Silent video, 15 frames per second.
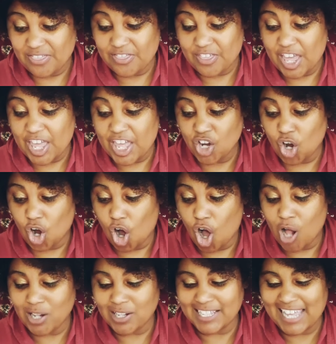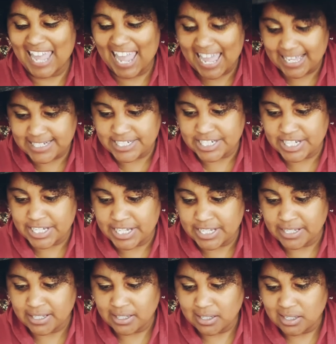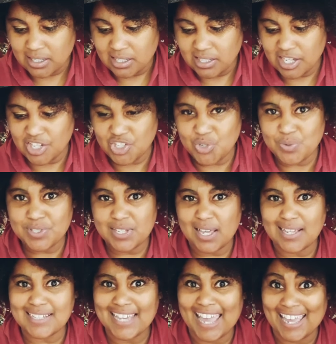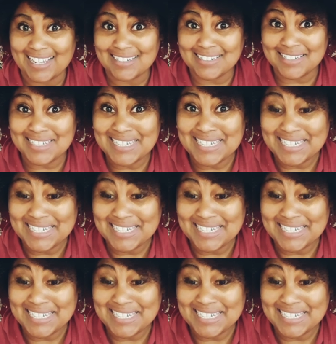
they call candy. Can you say candy?